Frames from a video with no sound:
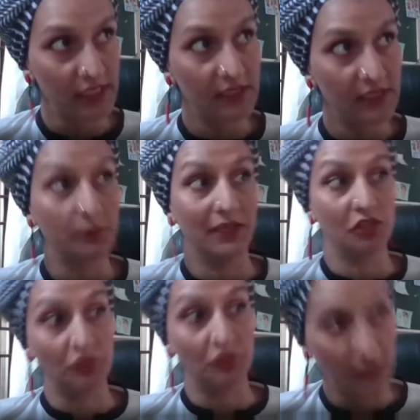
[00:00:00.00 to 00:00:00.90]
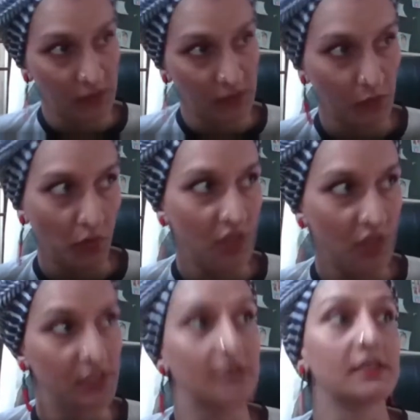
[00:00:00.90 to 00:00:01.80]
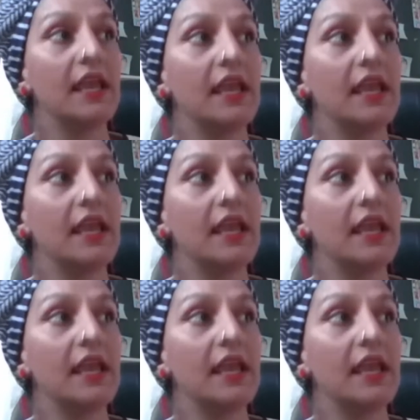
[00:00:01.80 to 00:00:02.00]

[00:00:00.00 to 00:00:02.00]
and being trusted with projects.